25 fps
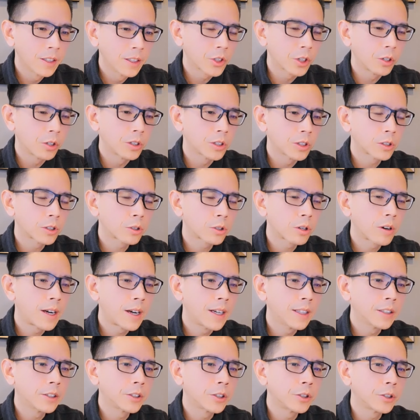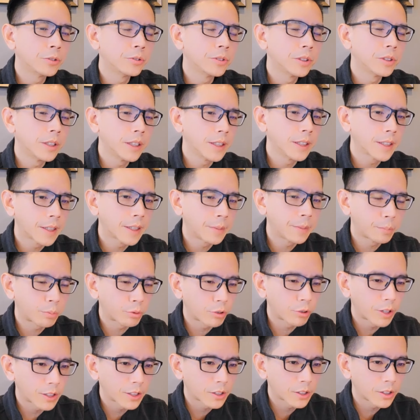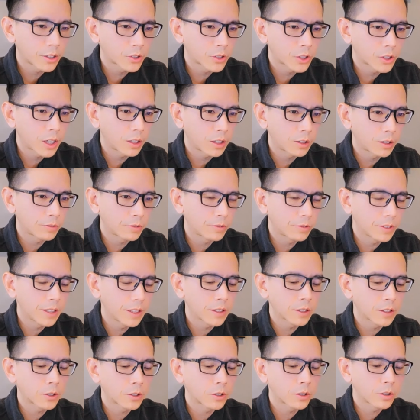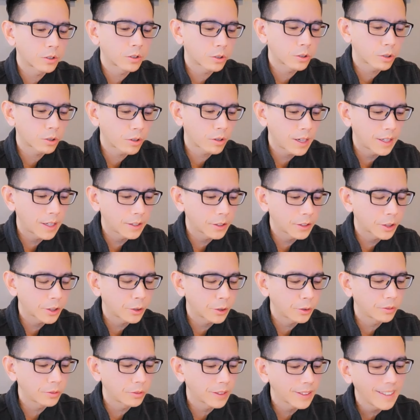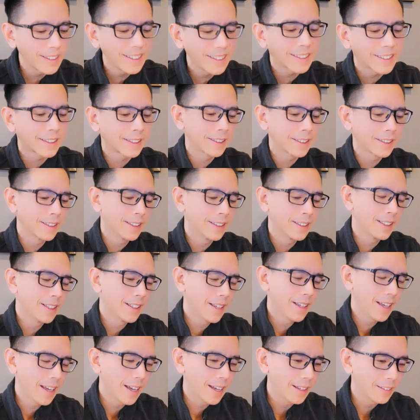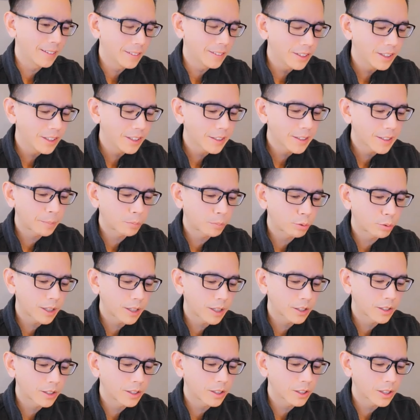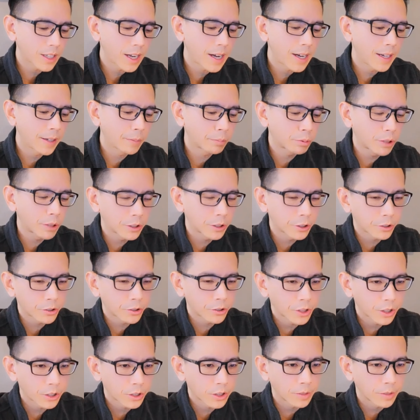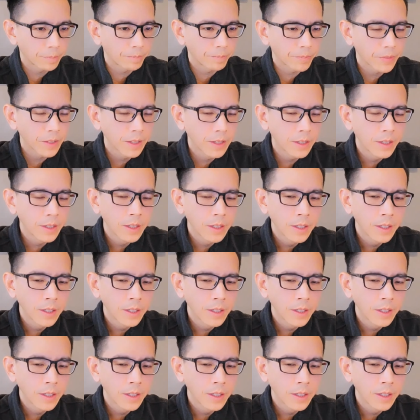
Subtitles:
So it's trying to decompress itself. It's trying to leak and decompress this high pressure system.